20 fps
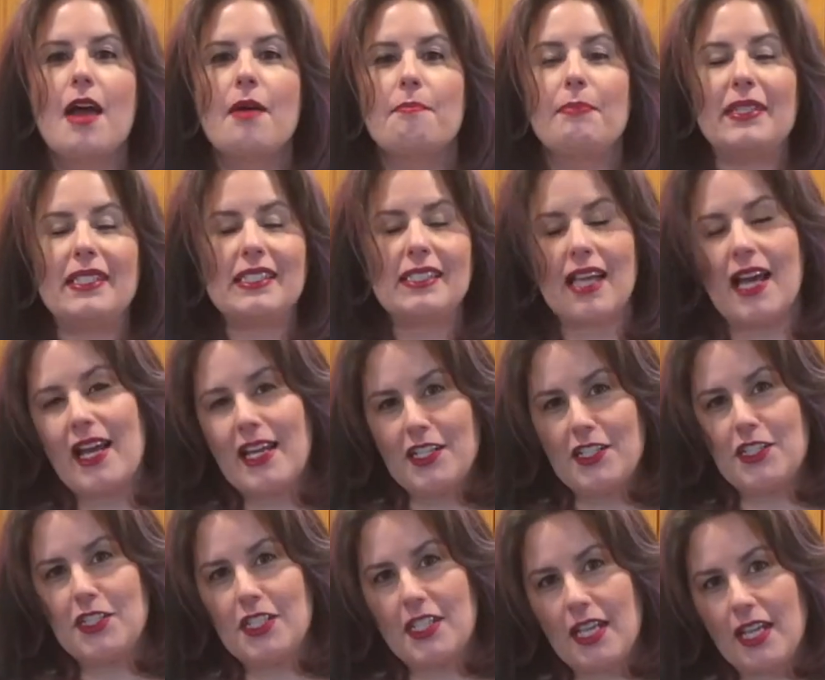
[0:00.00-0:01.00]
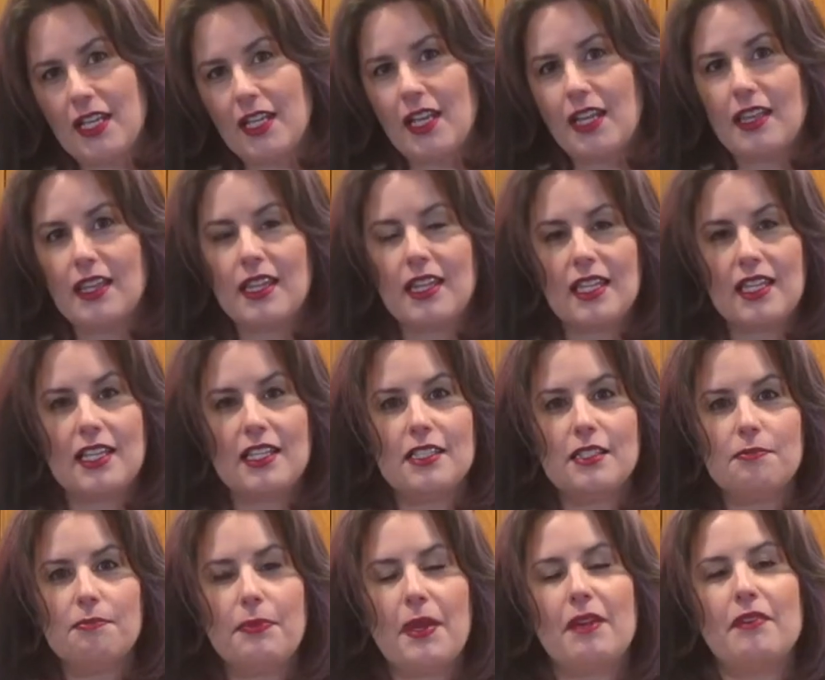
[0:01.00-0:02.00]
Besides gin, these
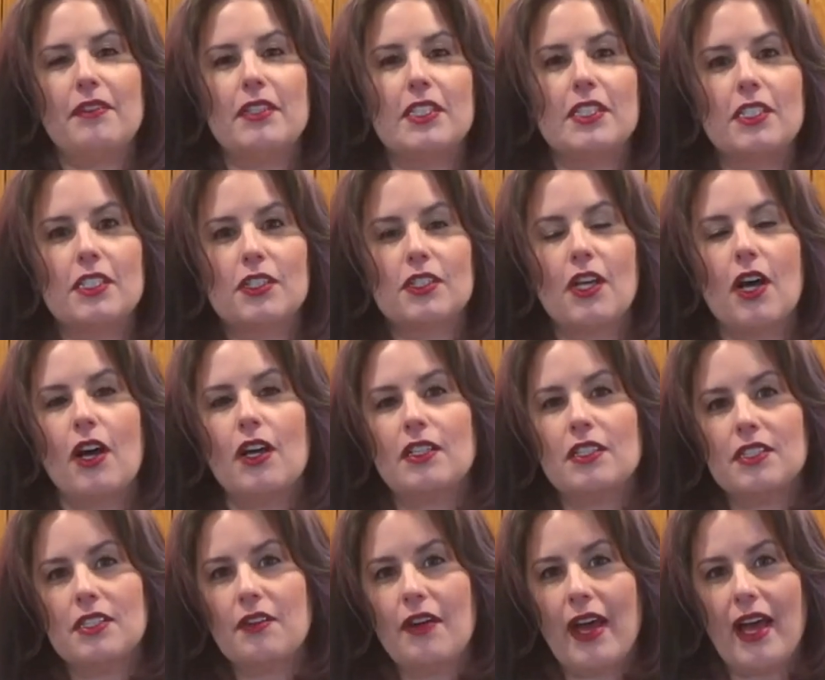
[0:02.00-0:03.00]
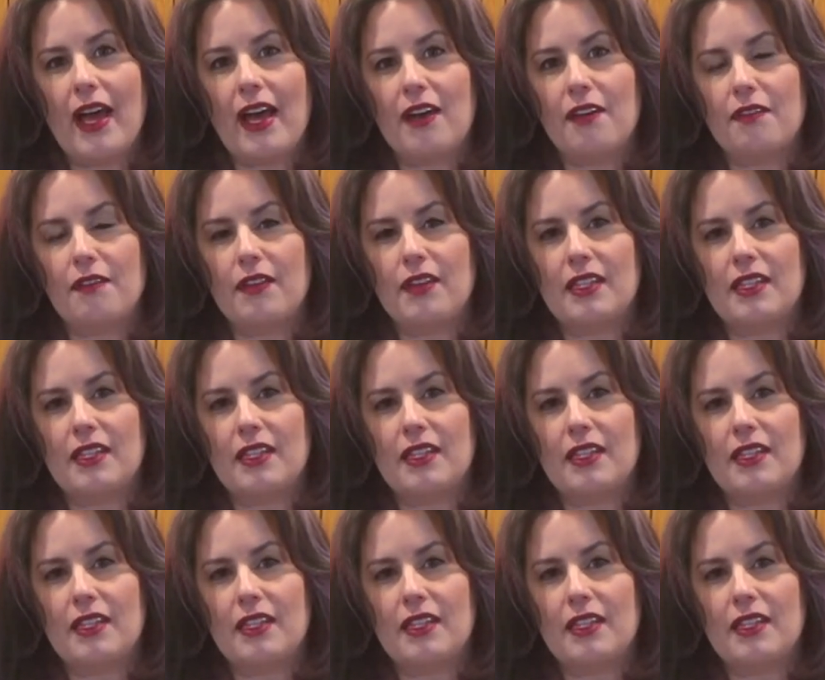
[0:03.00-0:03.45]
beverages also have